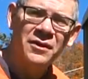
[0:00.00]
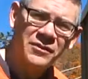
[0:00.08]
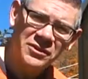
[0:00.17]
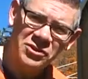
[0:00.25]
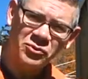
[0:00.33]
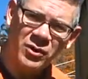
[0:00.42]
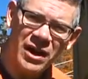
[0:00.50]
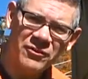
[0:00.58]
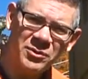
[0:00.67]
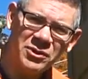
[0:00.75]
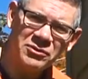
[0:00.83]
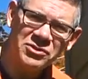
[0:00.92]
This is what
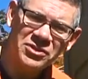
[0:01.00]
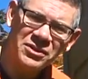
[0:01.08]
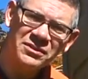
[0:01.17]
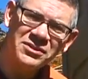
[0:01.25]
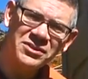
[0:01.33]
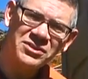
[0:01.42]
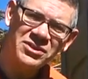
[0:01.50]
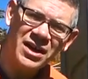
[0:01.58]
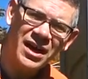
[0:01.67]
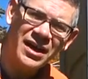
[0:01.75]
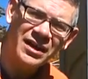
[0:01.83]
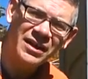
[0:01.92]
I've been using since
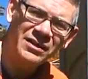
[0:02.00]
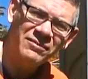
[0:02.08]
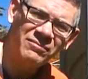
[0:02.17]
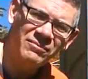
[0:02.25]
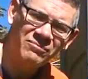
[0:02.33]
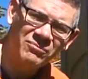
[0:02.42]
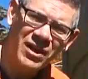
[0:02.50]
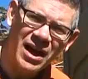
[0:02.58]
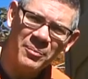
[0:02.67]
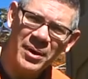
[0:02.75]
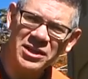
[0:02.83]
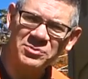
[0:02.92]
I
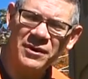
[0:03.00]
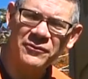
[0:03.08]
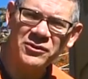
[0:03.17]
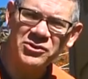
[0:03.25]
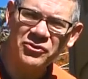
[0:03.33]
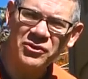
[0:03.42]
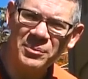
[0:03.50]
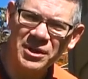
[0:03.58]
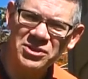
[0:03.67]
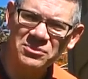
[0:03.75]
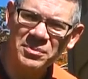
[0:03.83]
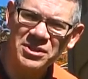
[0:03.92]
got past my first 3
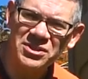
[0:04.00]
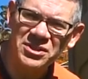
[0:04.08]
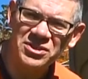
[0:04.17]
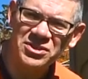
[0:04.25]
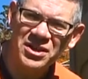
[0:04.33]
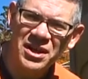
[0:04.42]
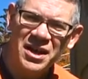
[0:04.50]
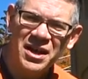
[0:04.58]
months in business.